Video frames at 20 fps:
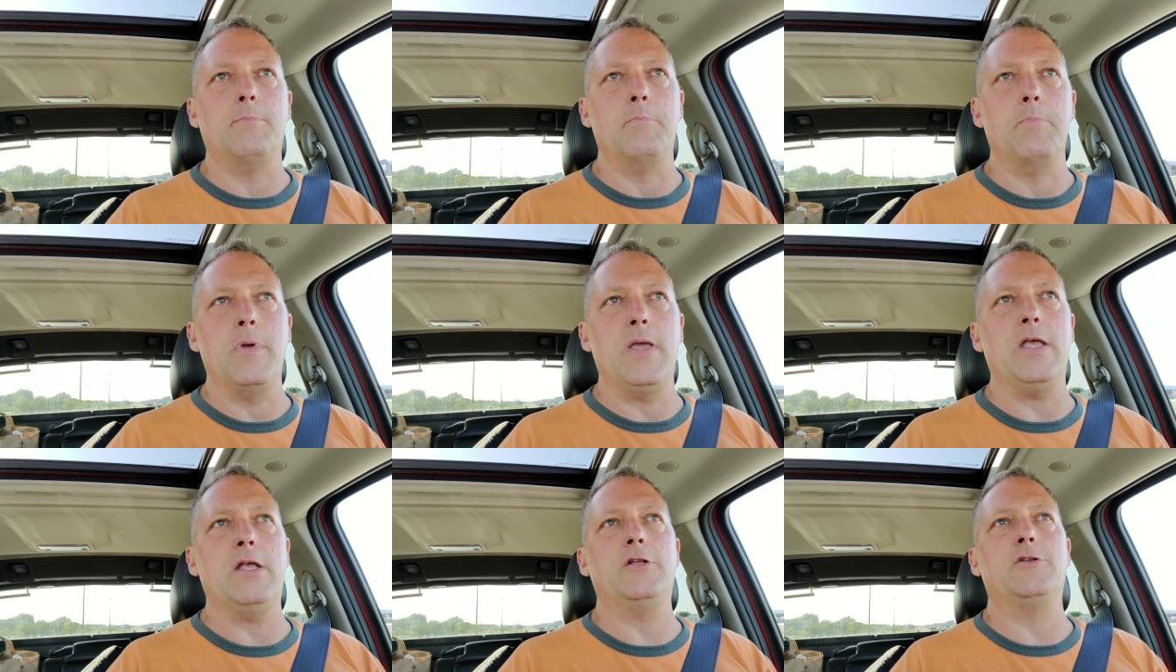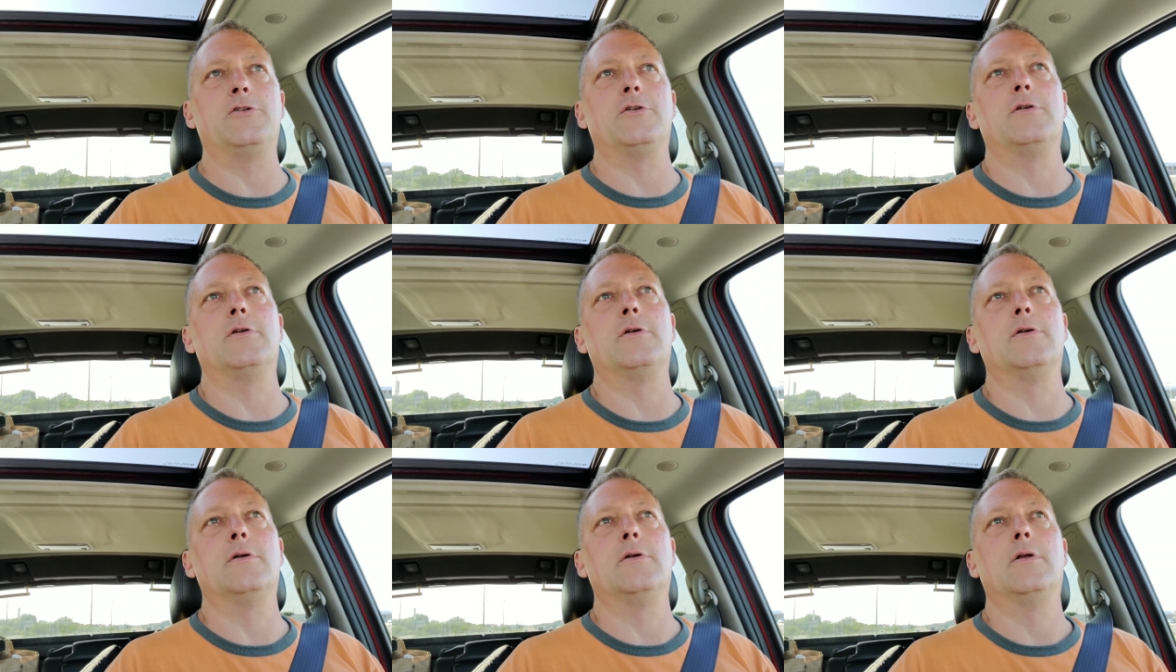
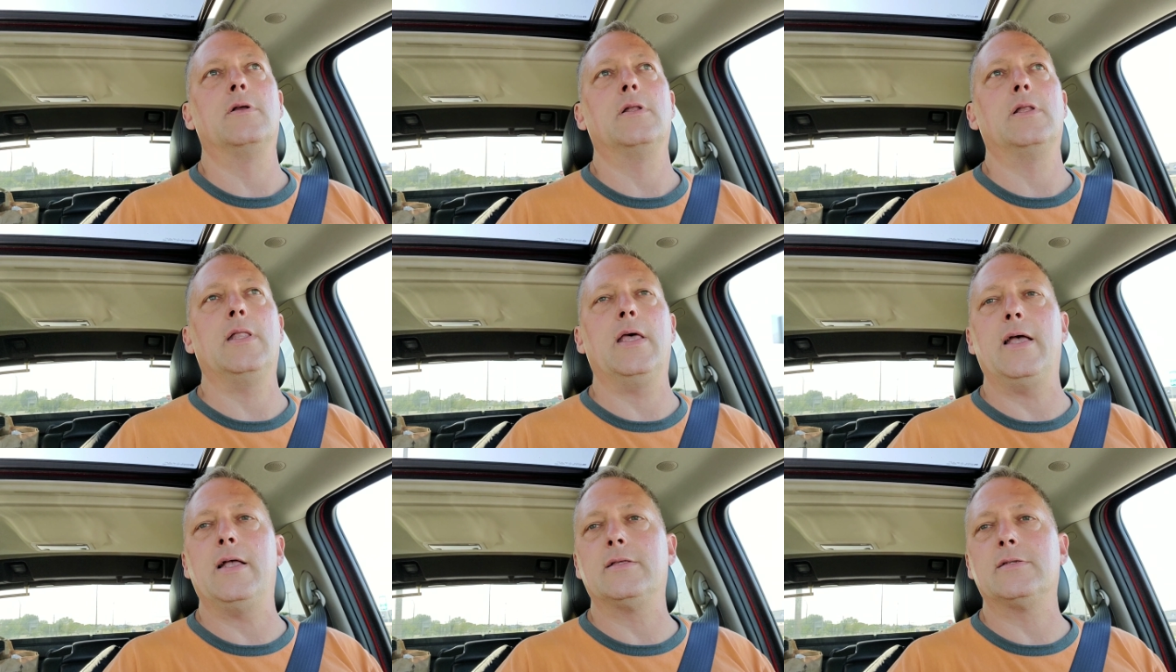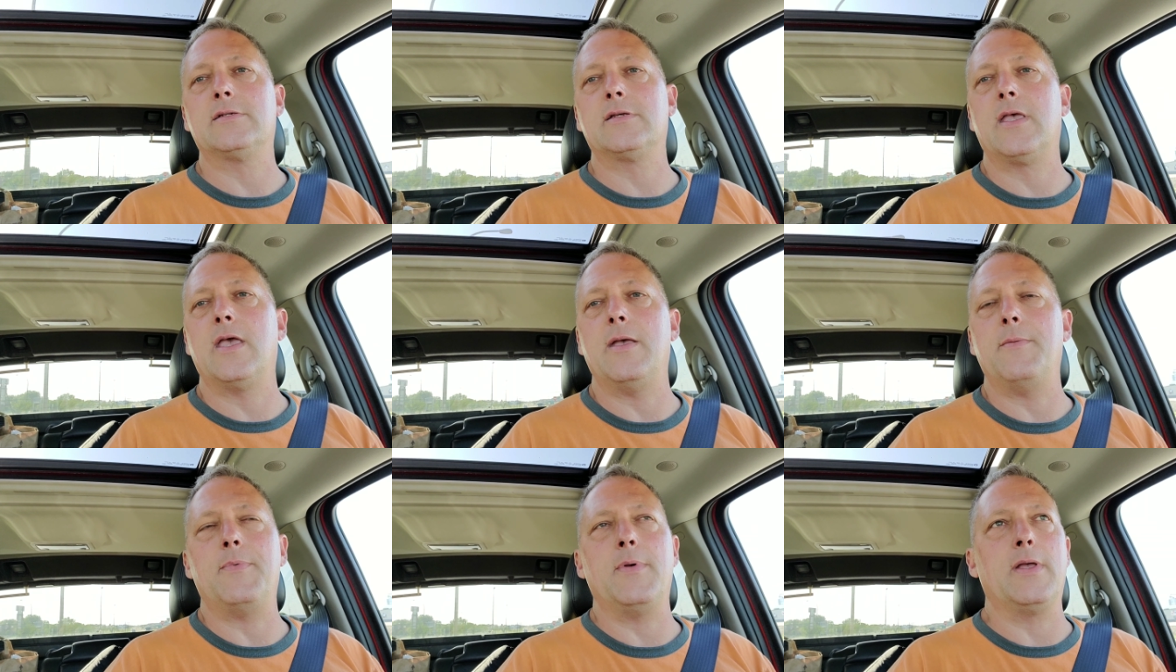major
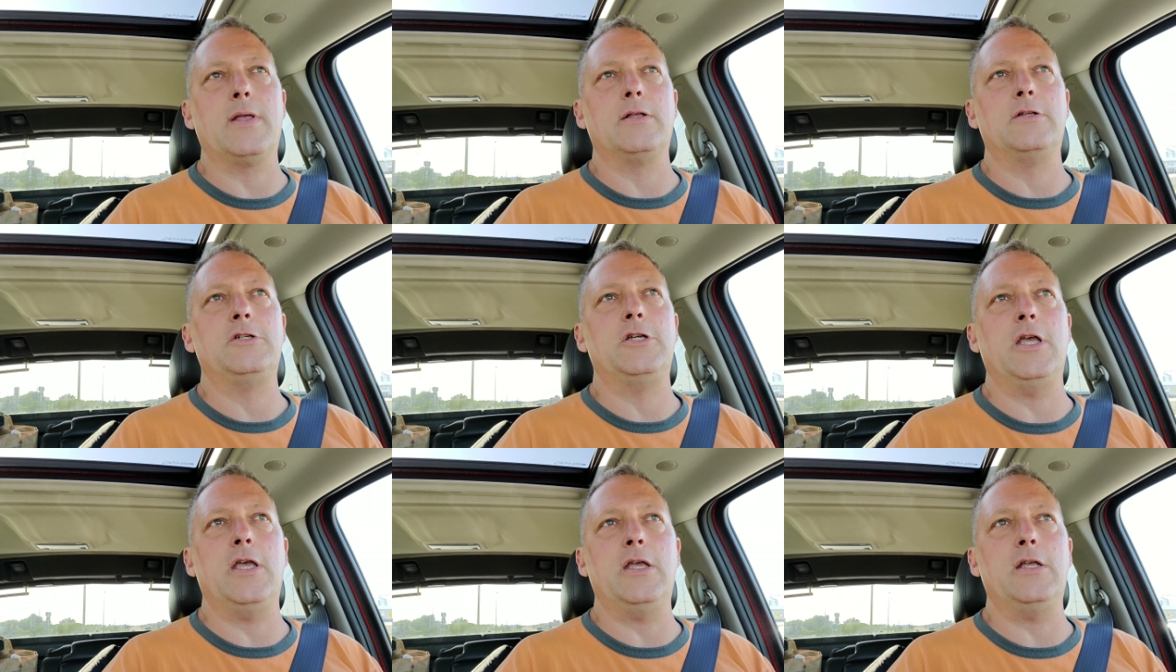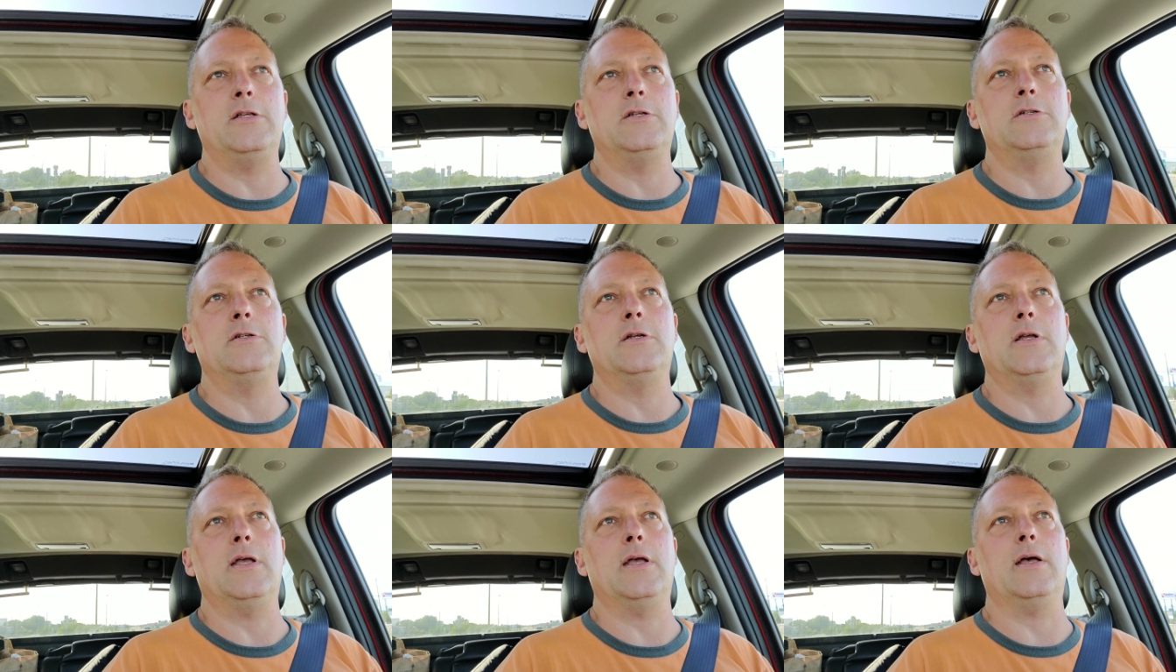landscaping change
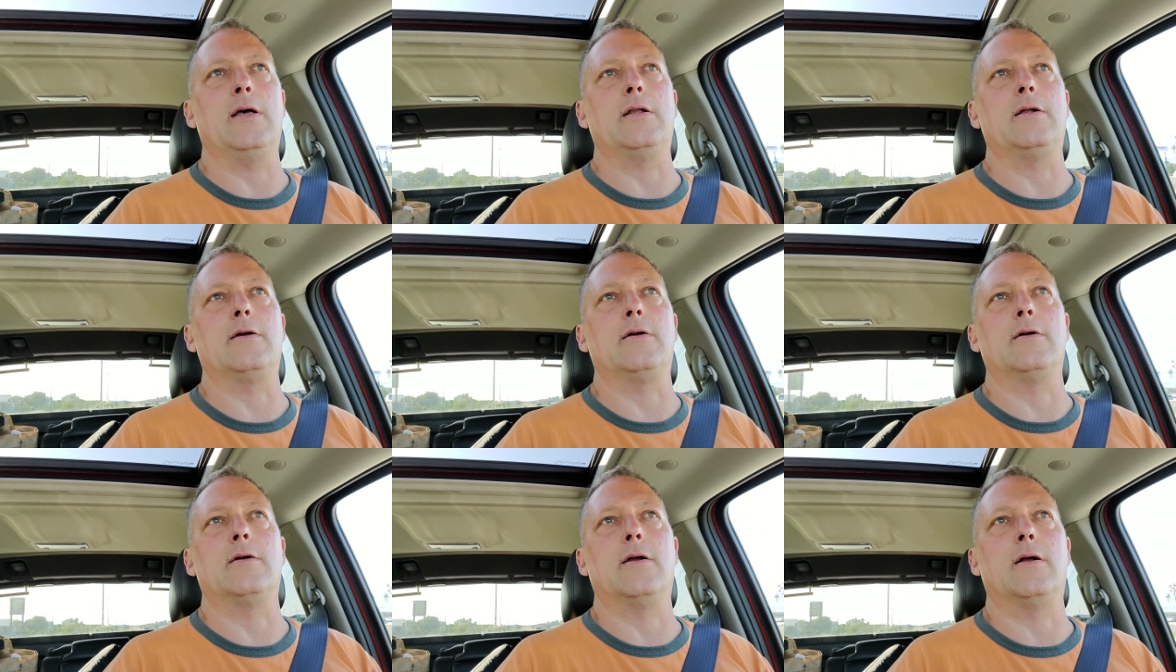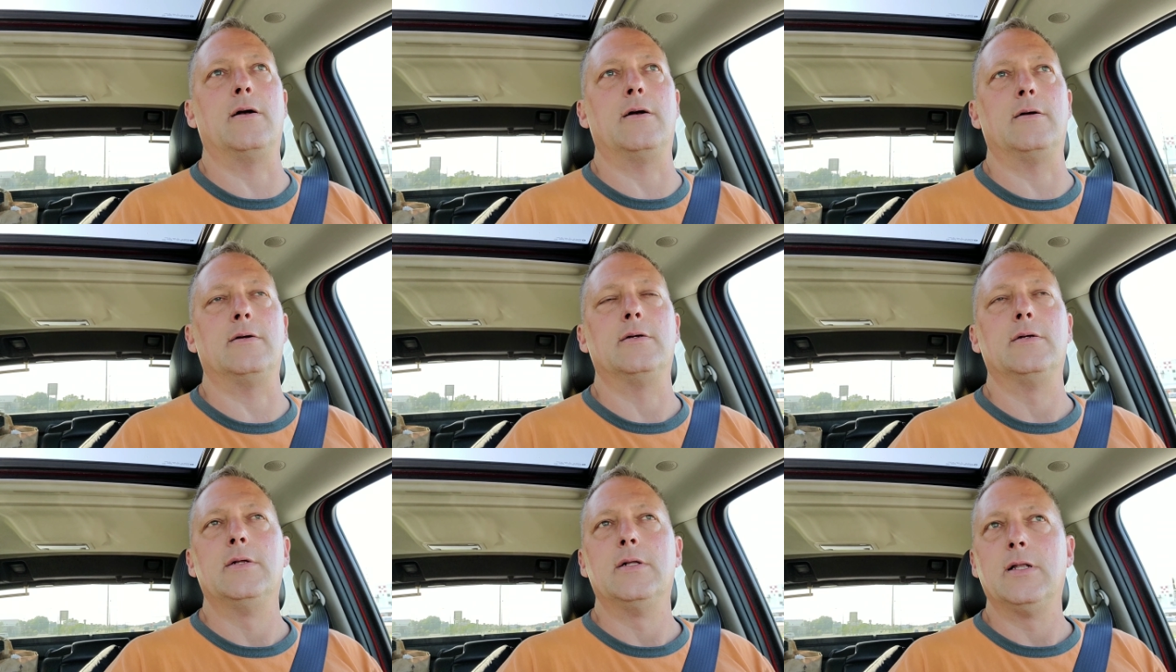at our
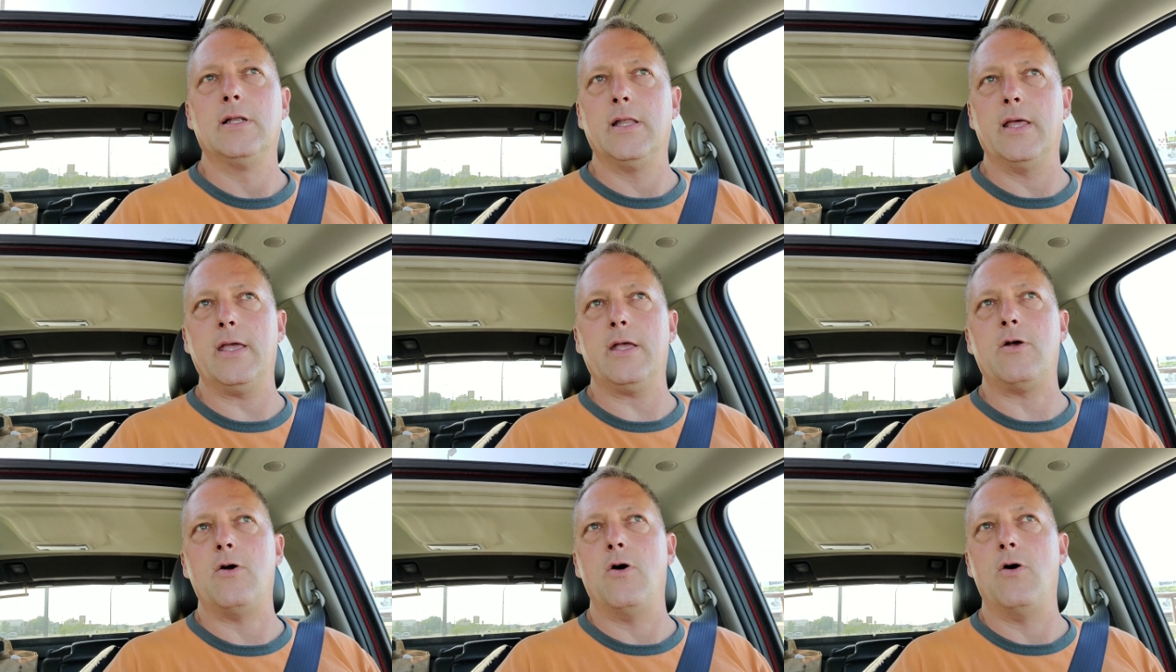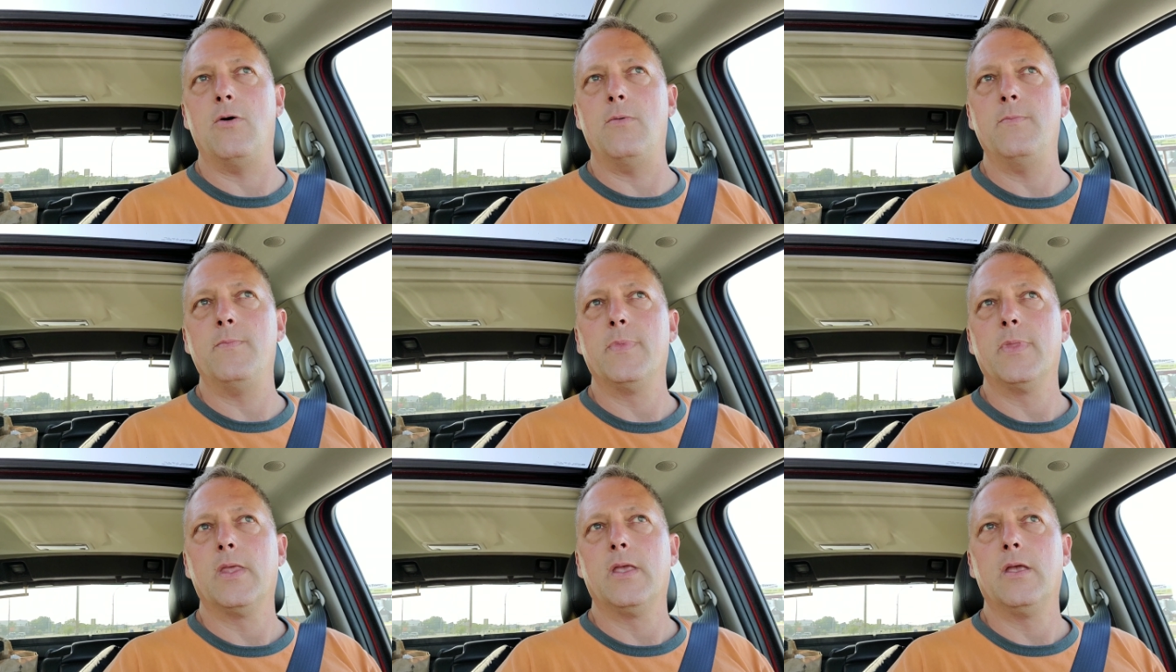uh, lake home.